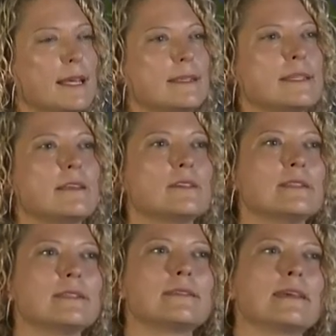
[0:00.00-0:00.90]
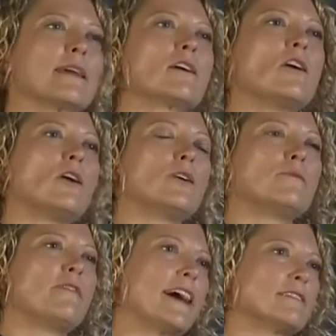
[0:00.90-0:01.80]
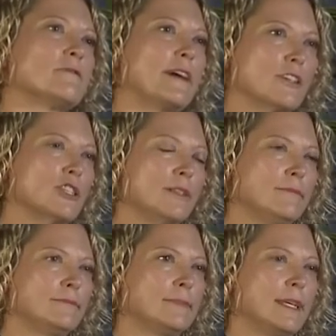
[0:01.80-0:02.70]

See, there's this thing called fast fashion,